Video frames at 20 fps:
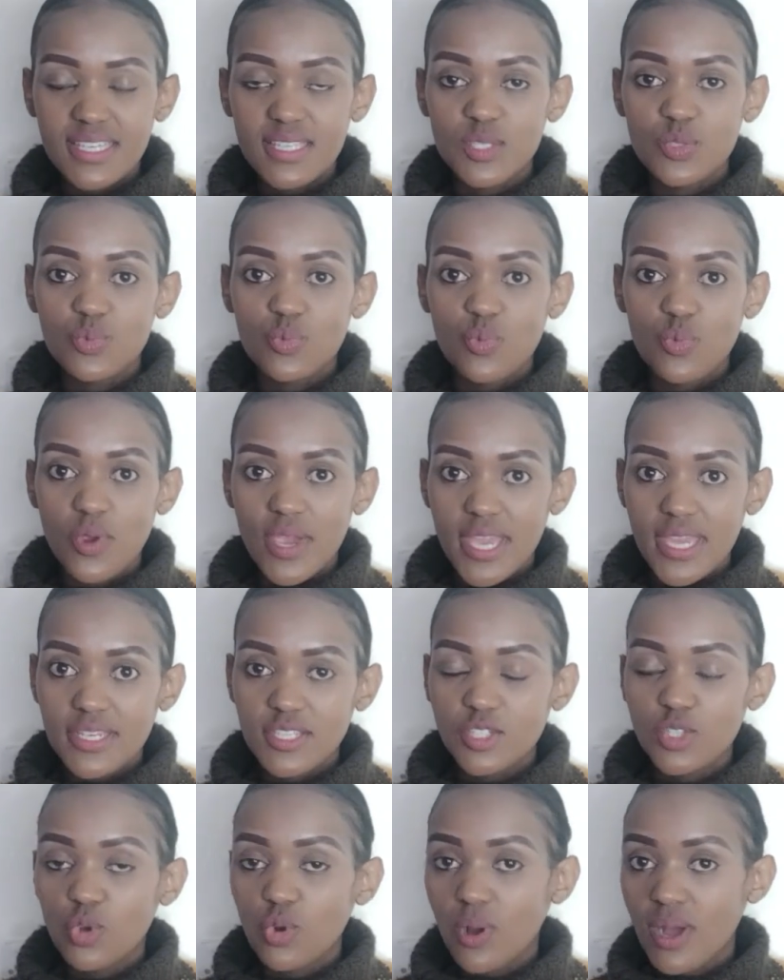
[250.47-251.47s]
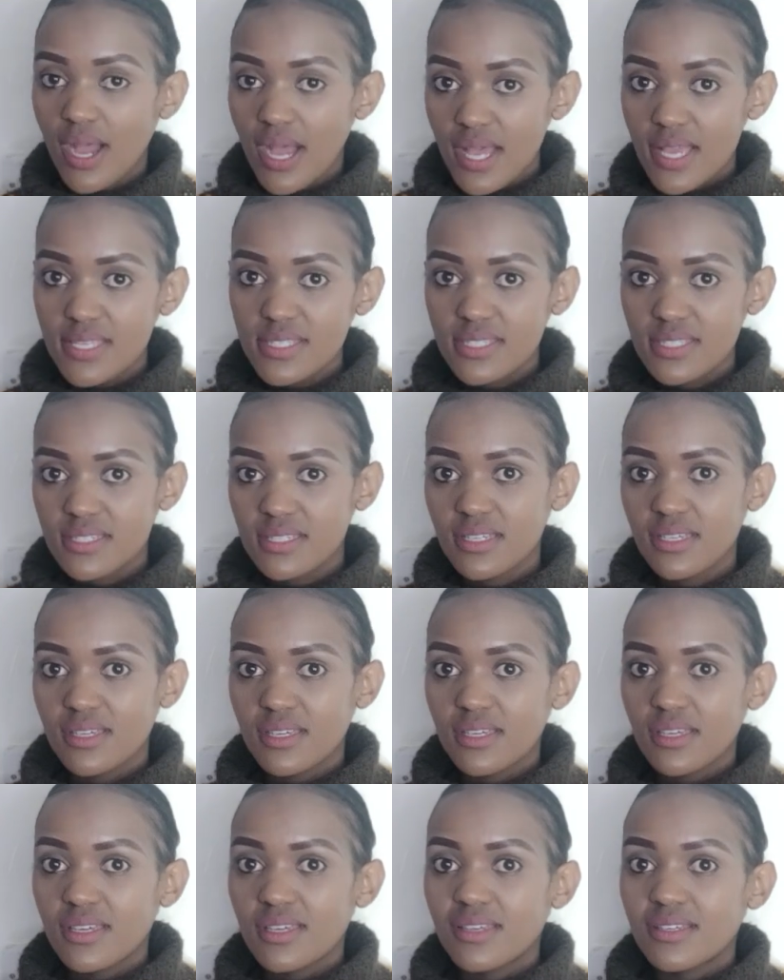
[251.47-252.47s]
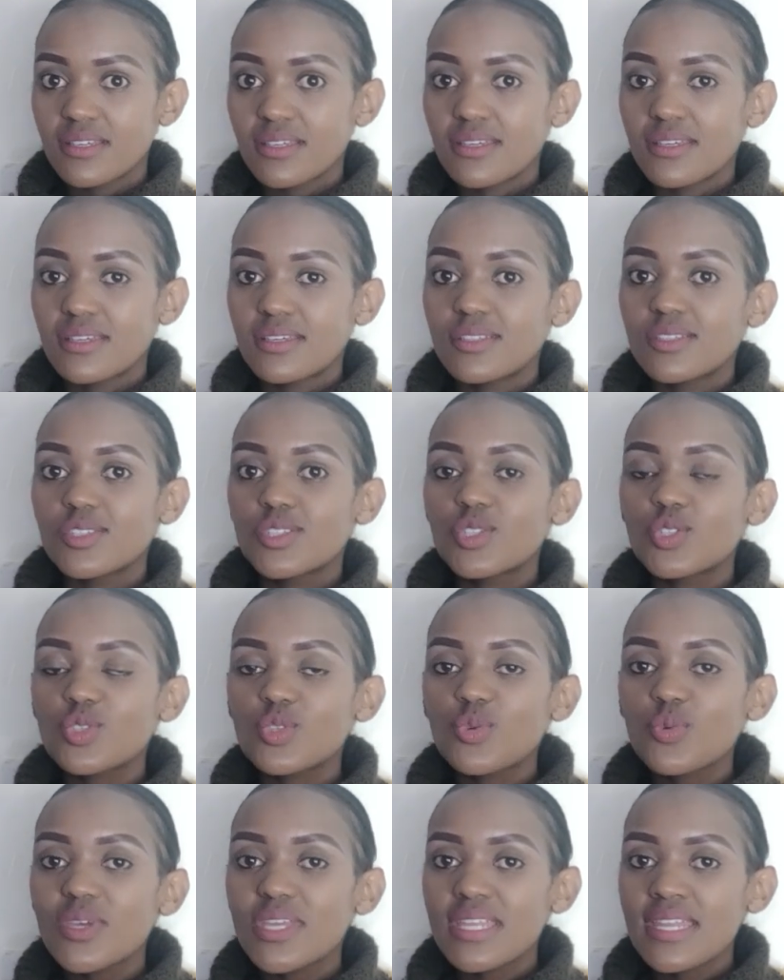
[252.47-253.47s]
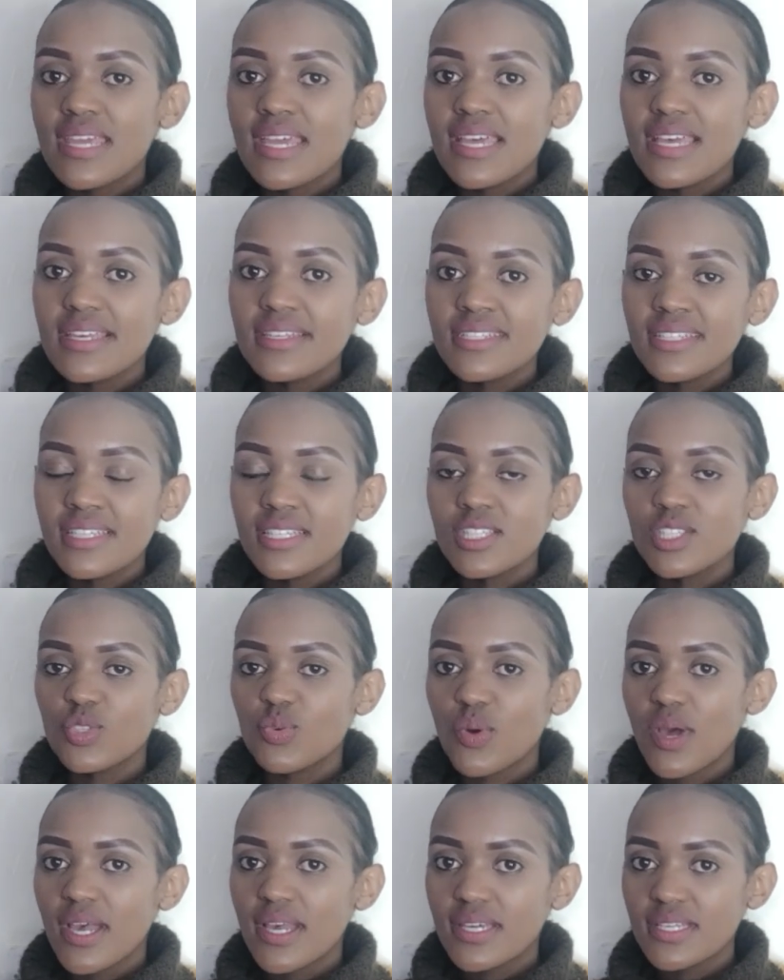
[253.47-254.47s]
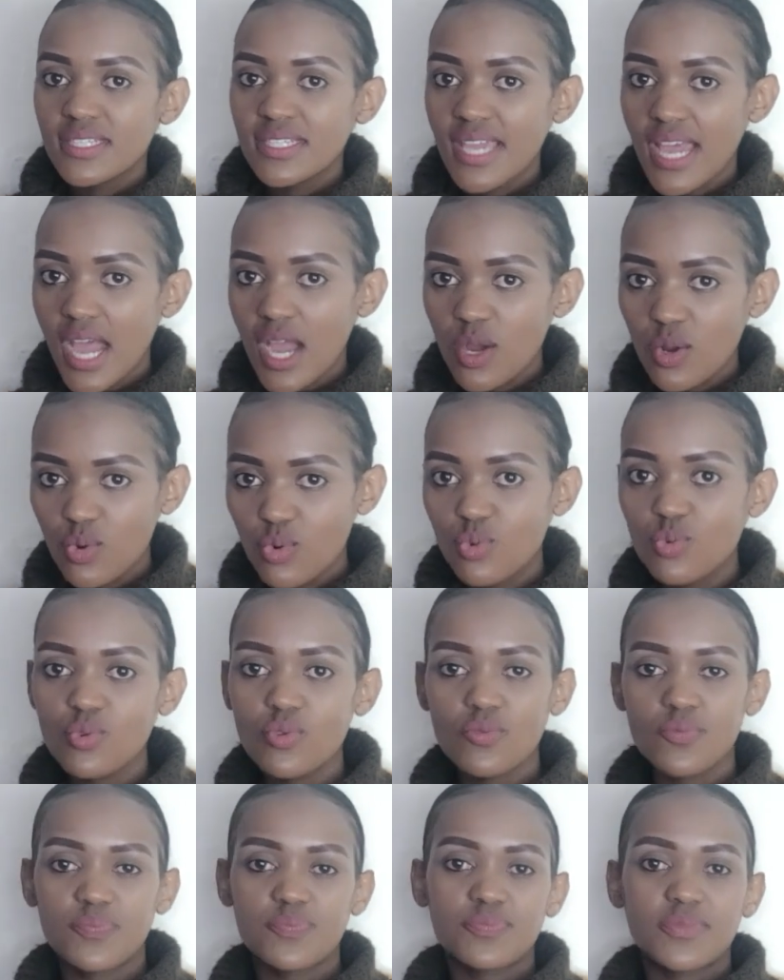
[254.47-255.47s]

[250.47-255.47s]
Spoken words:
is when you're asked twire retwa riaku.